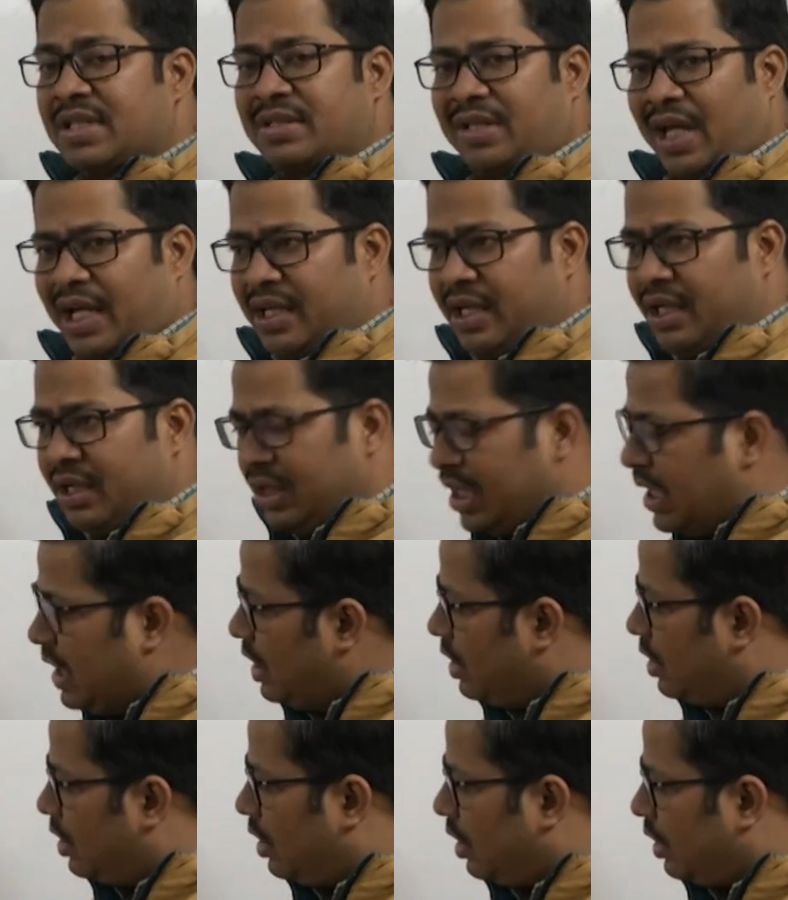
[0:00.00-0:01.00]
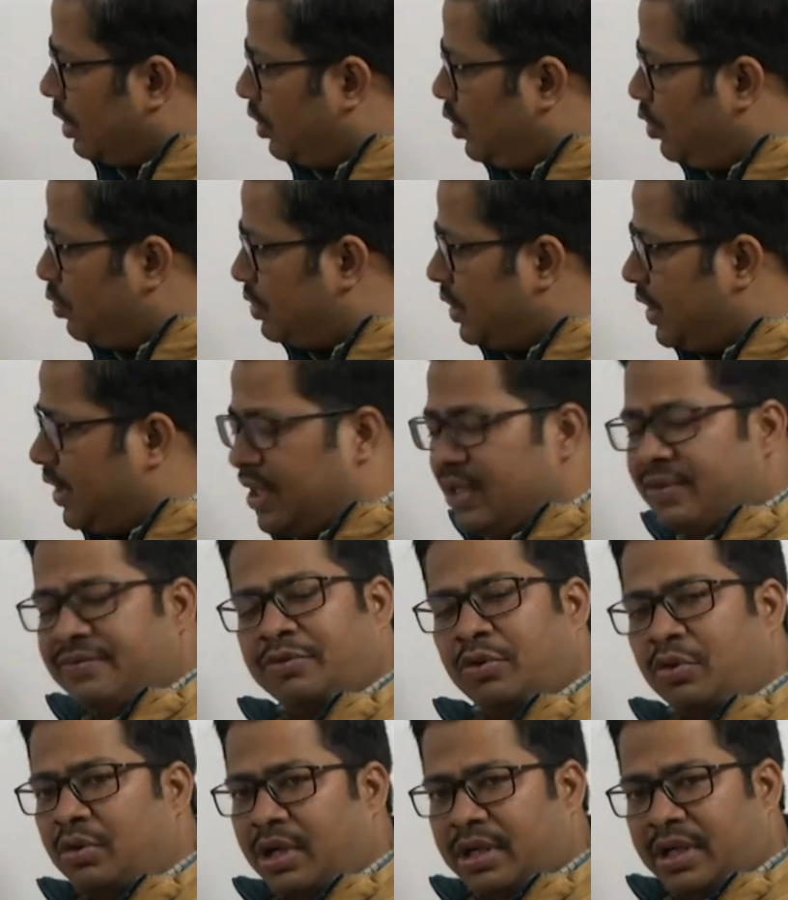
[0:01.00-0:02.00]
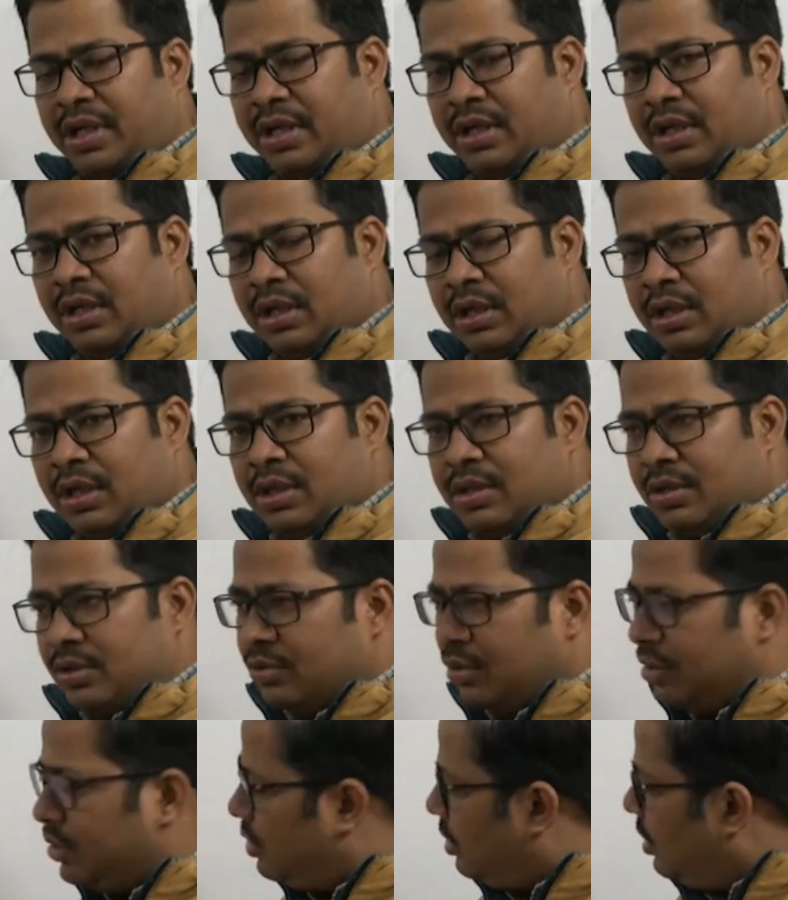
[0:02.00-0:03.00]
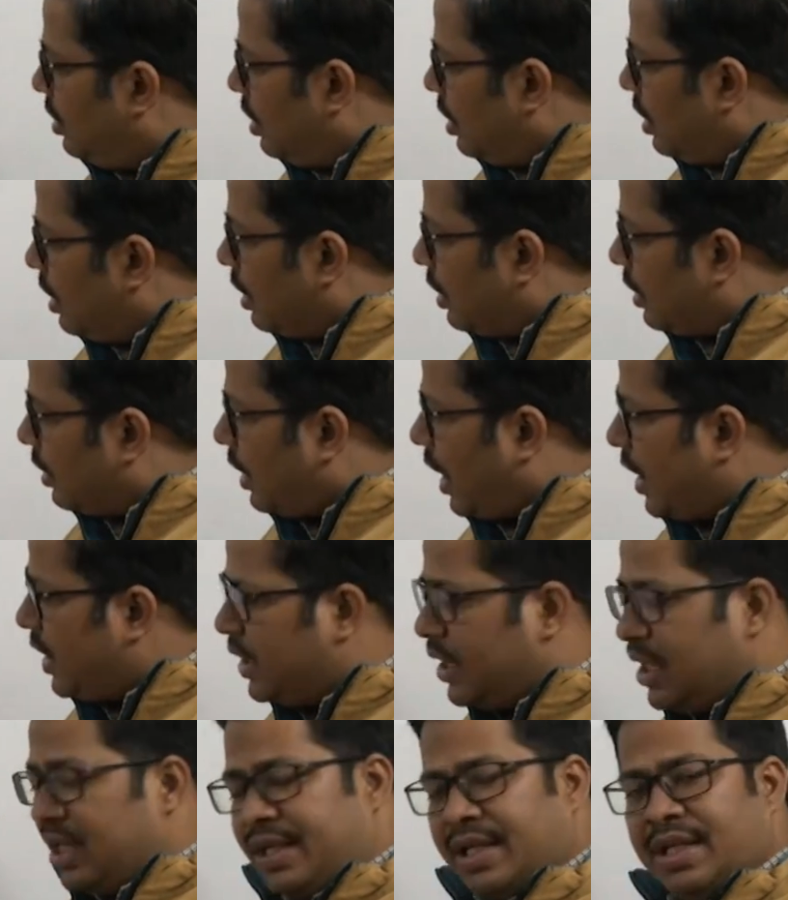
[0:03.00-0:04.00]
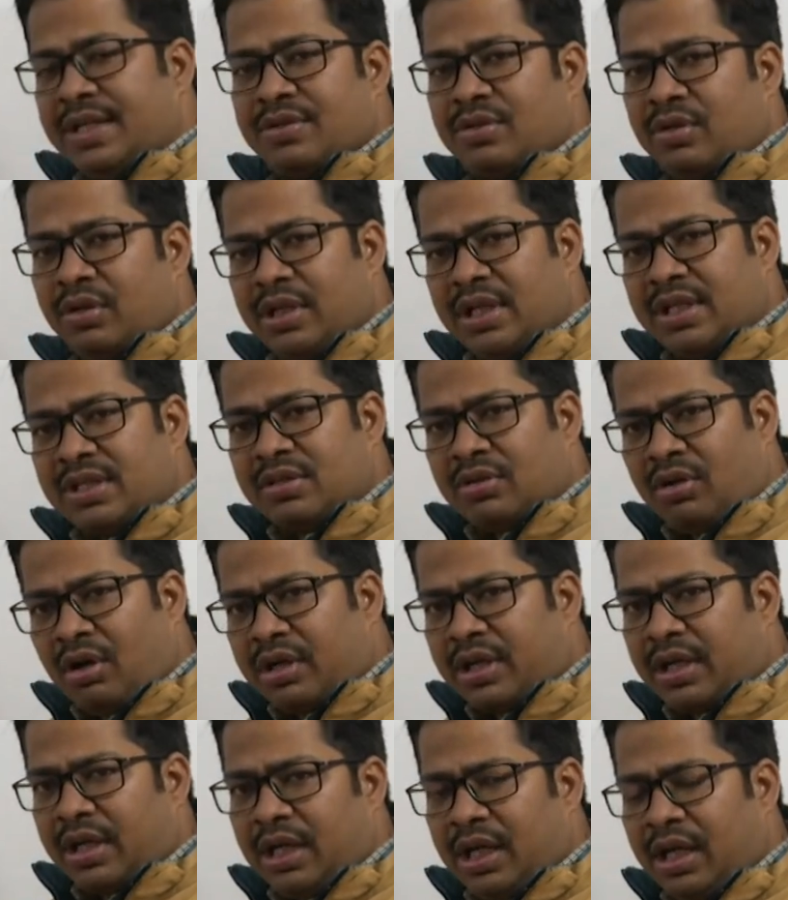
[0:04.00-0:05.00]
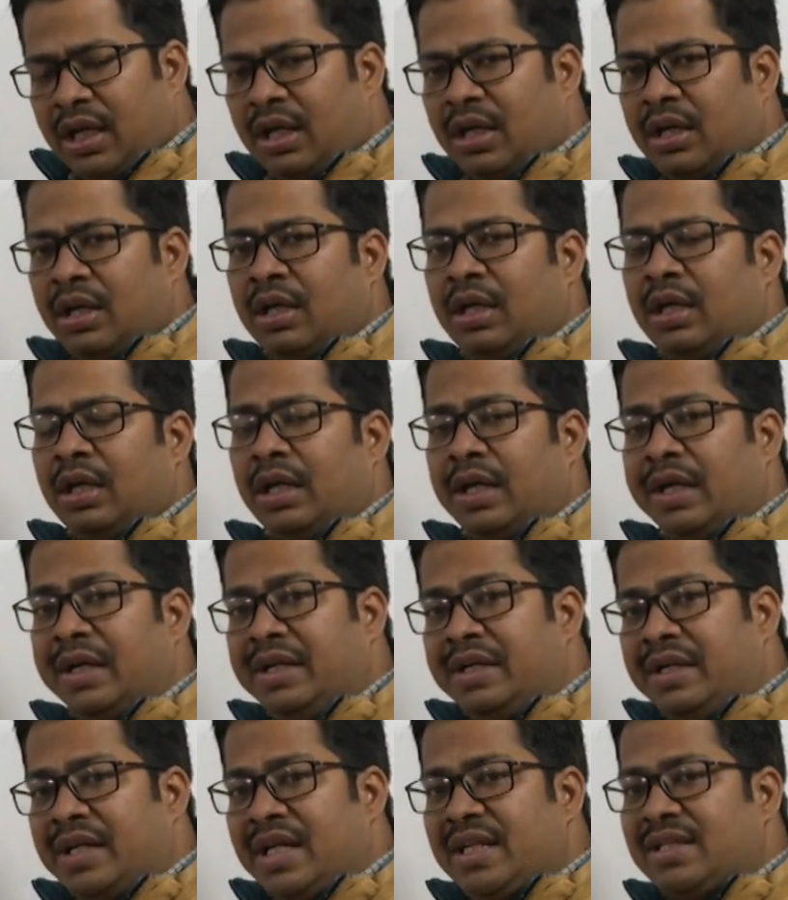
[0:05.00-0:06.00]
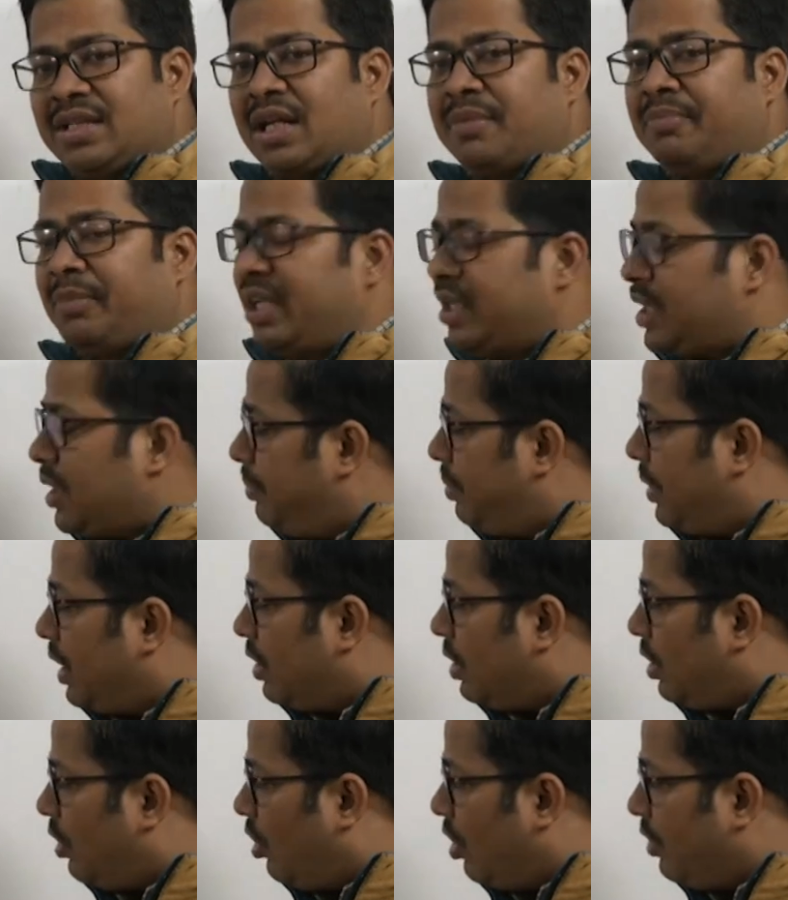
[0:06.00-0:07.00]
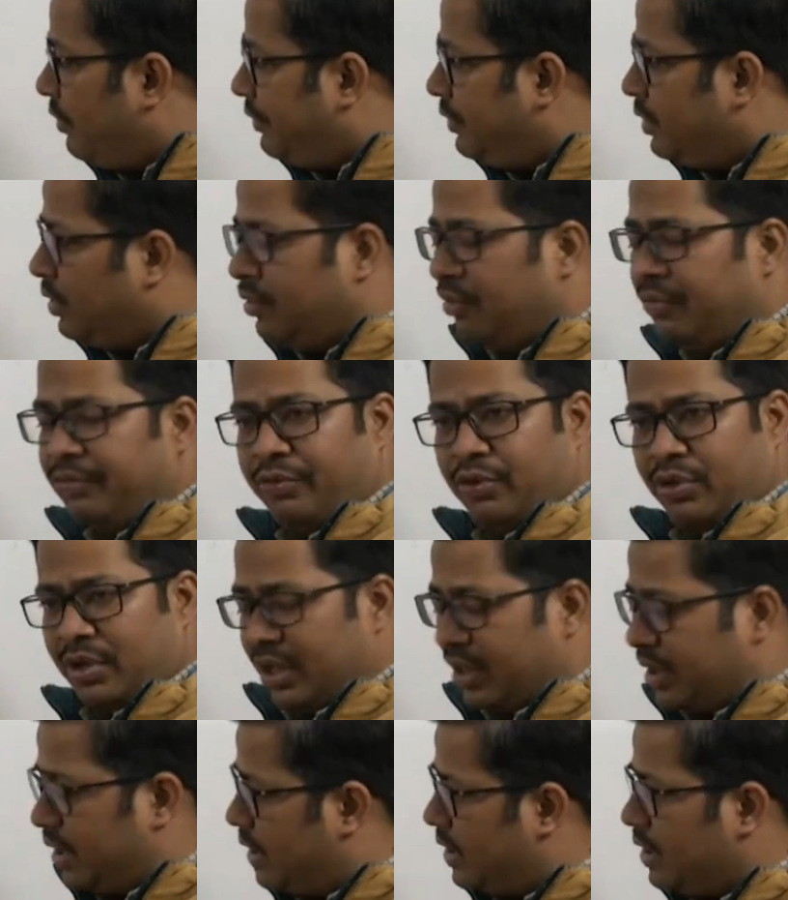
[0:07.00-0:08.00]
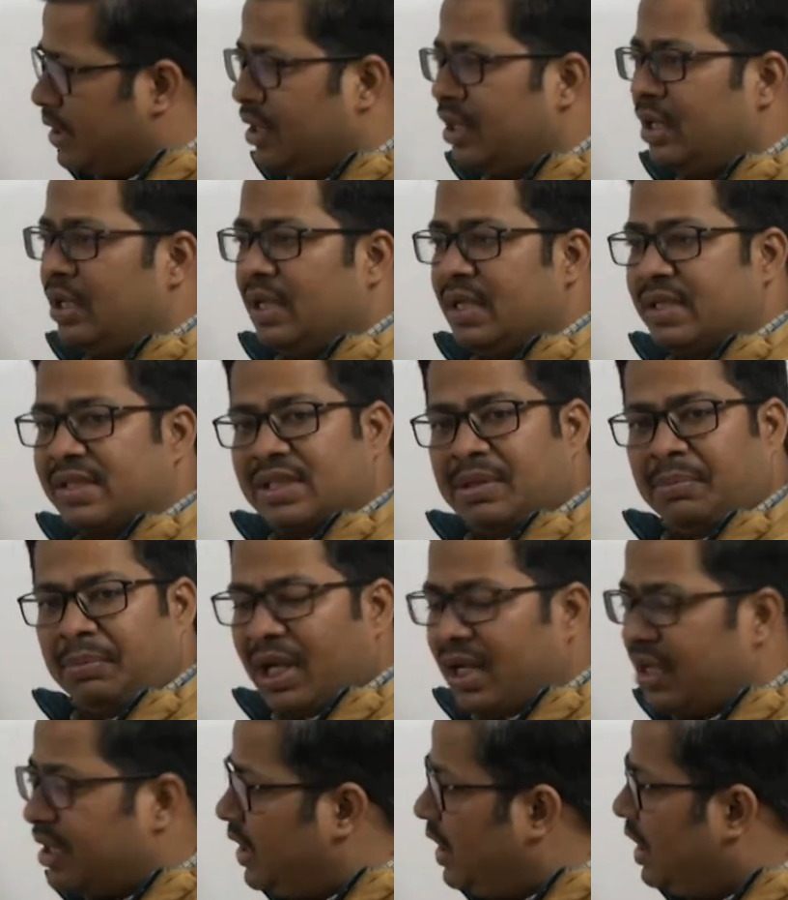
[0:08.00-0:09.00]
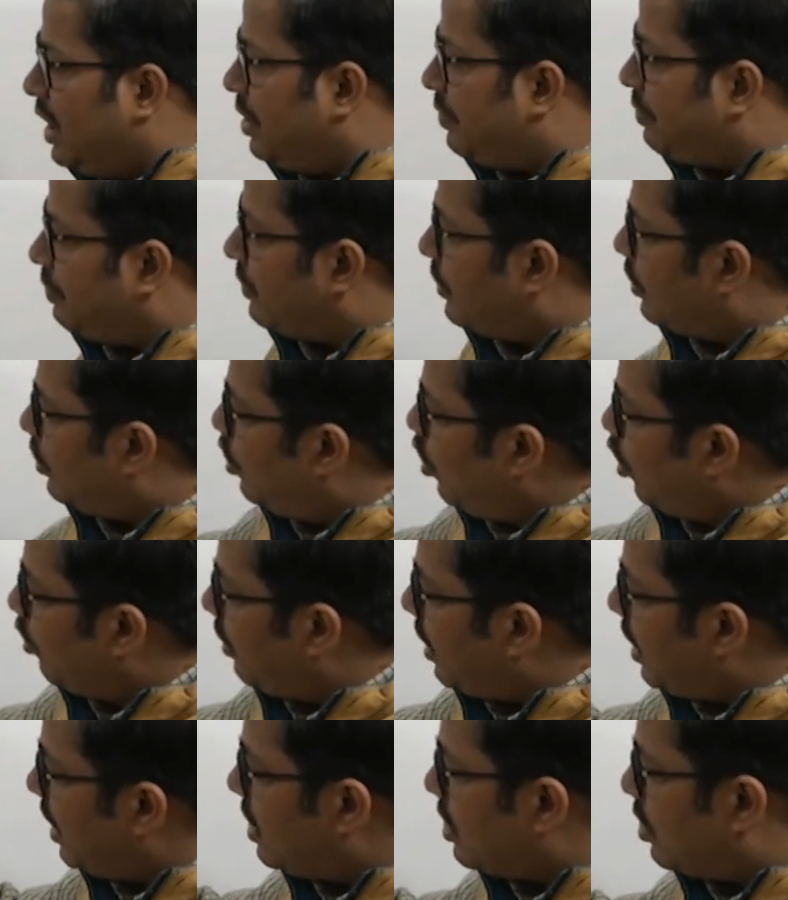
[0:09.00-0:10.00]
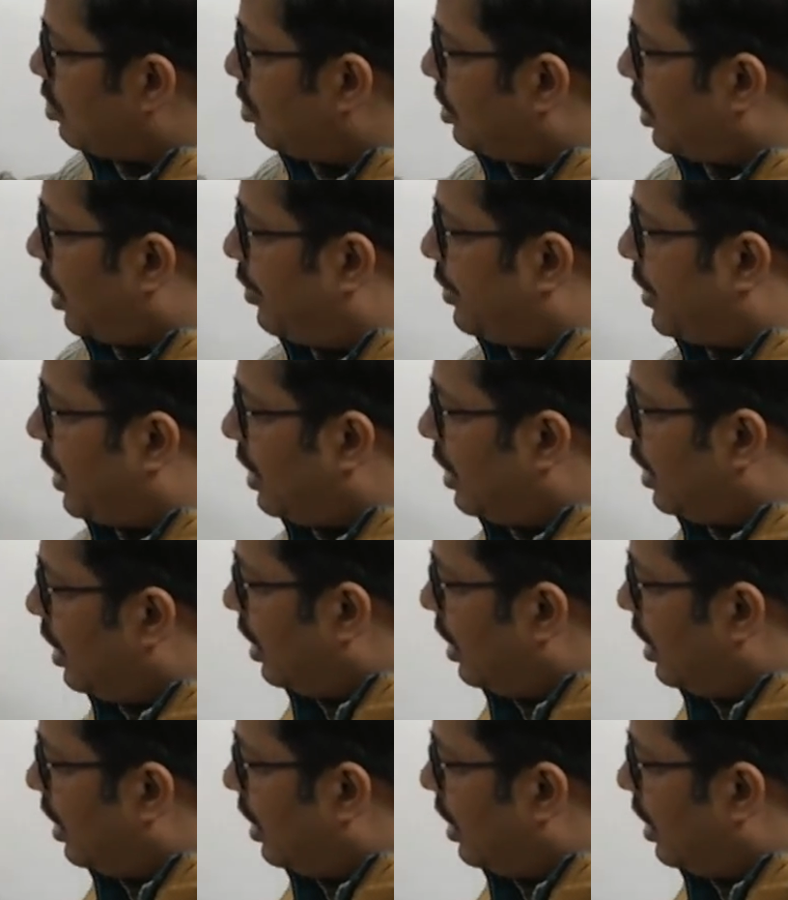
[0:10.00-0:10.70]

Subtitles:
980, Q3 is 400. So, 980 is not a integer multiple of 400. Similarly, Q1 is 2000